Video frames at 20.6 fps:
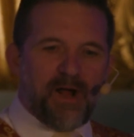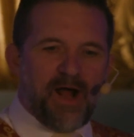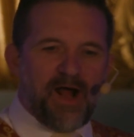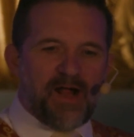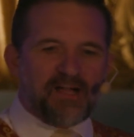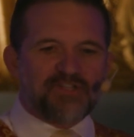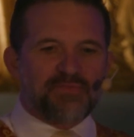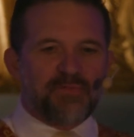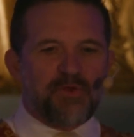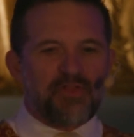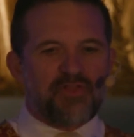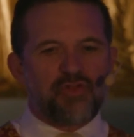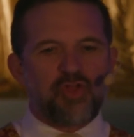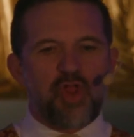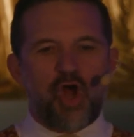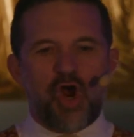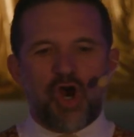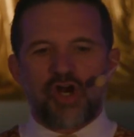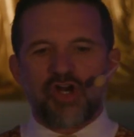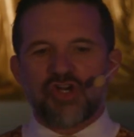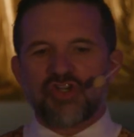box with
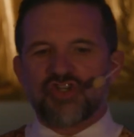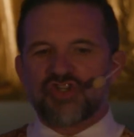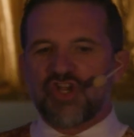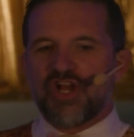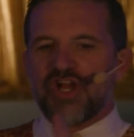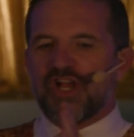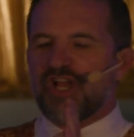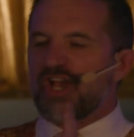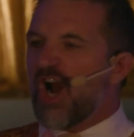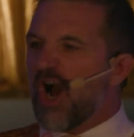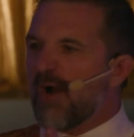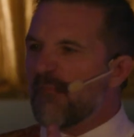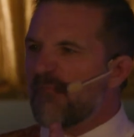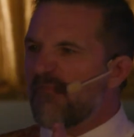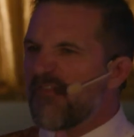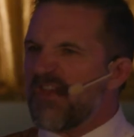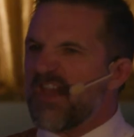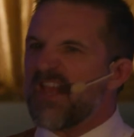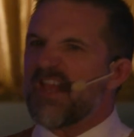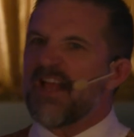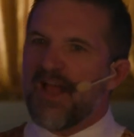large,
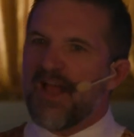comfy